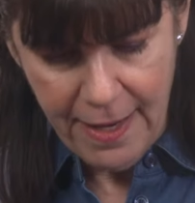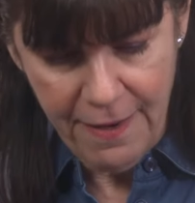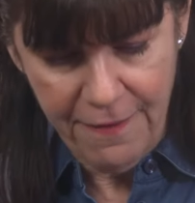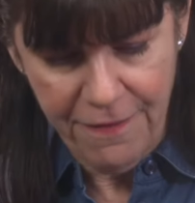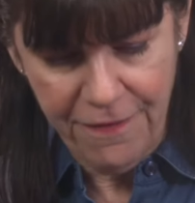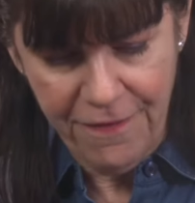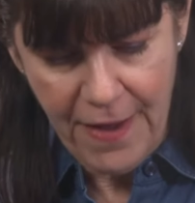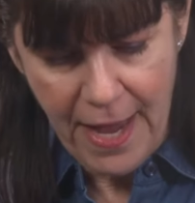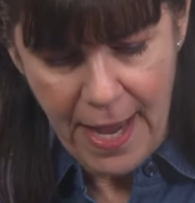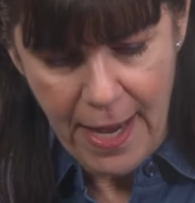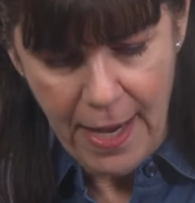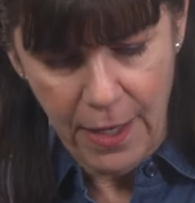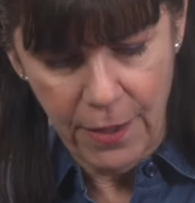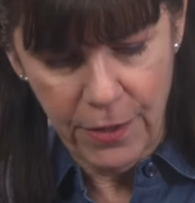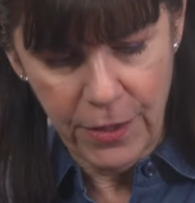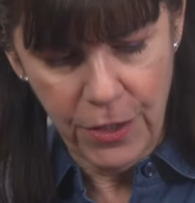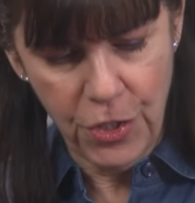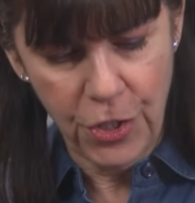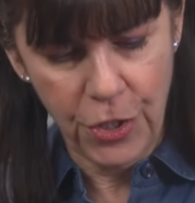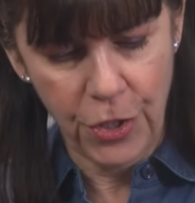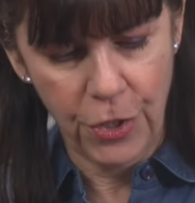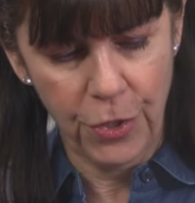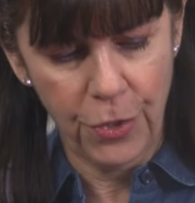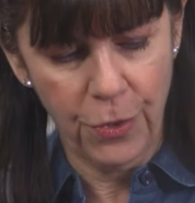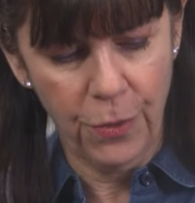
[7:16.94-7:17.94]
have found
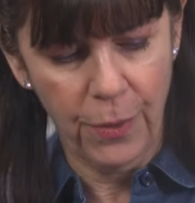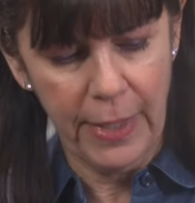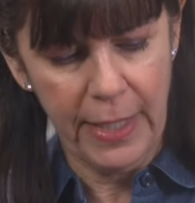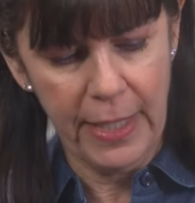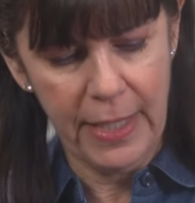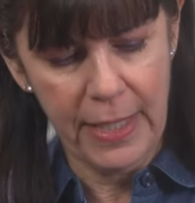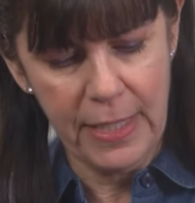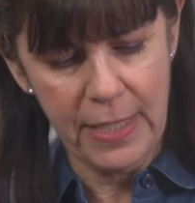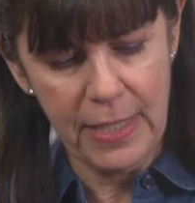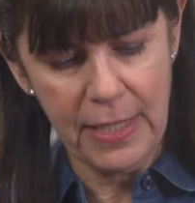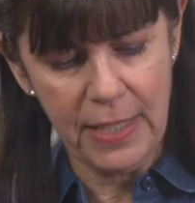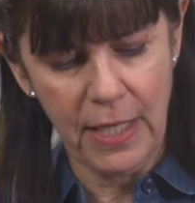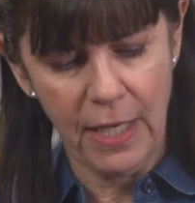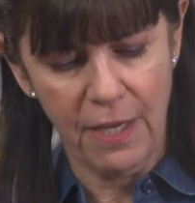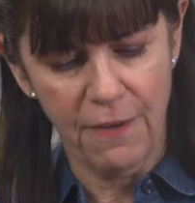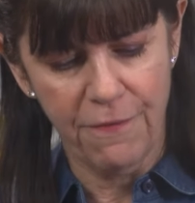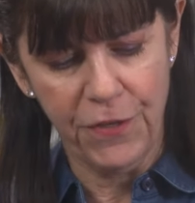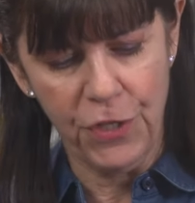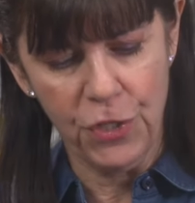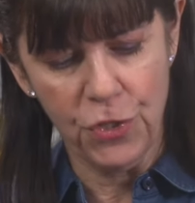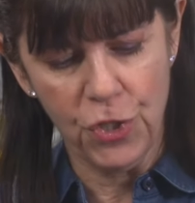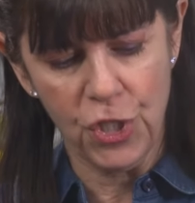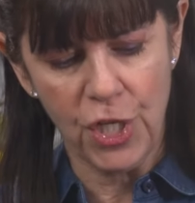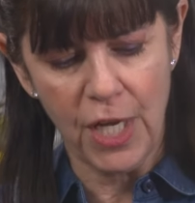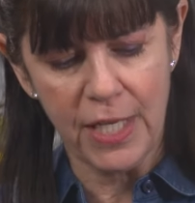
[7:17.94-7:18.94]
too is if
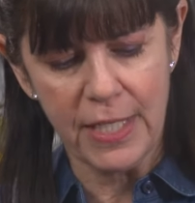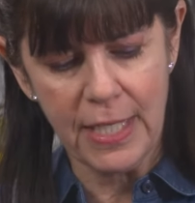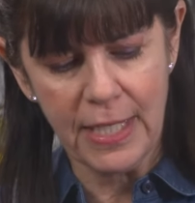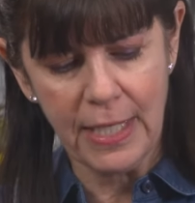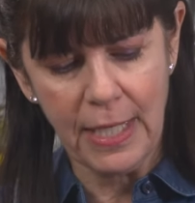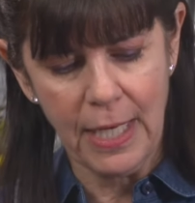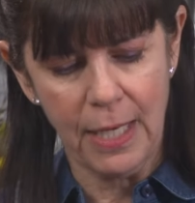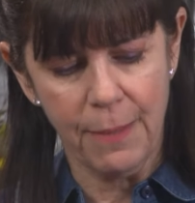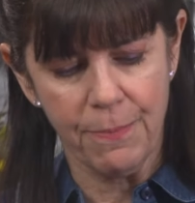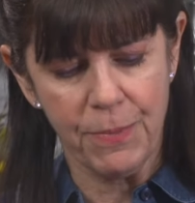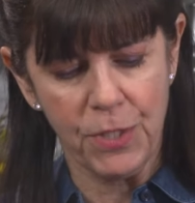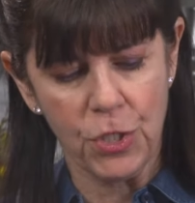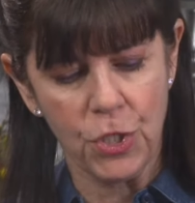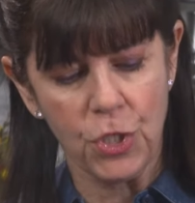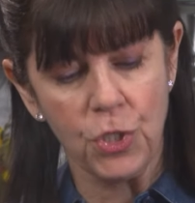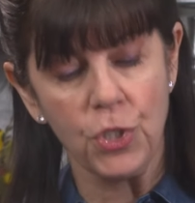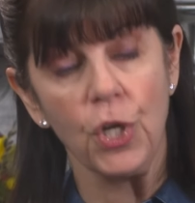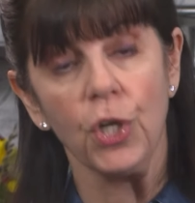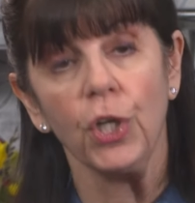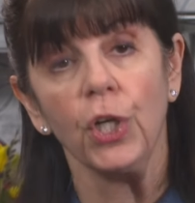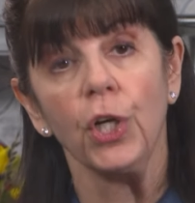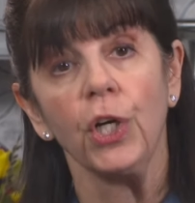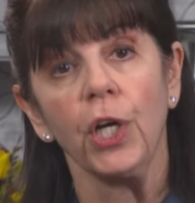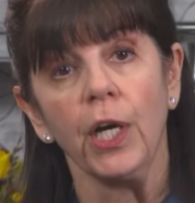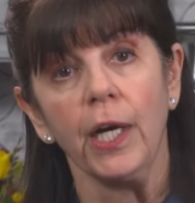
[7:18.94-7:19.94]
you just keep
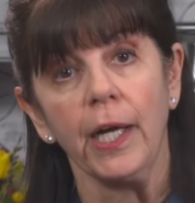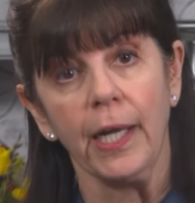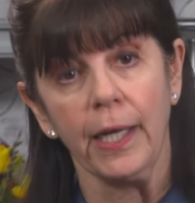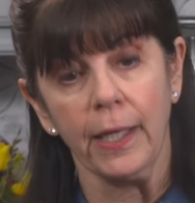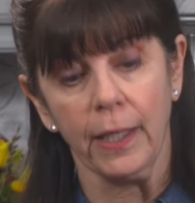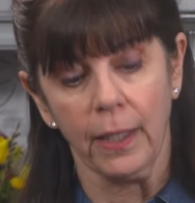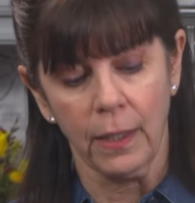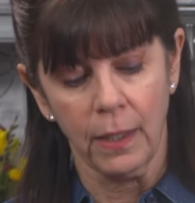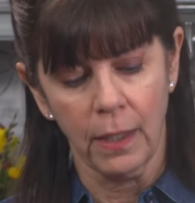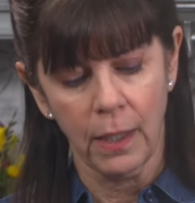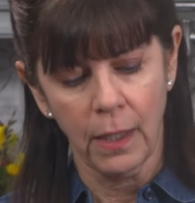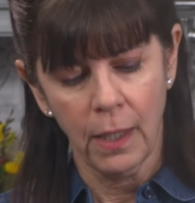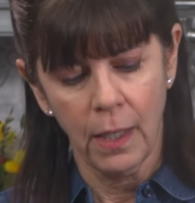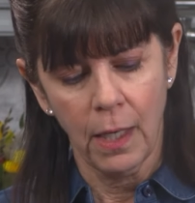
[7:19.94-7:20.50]
stirring,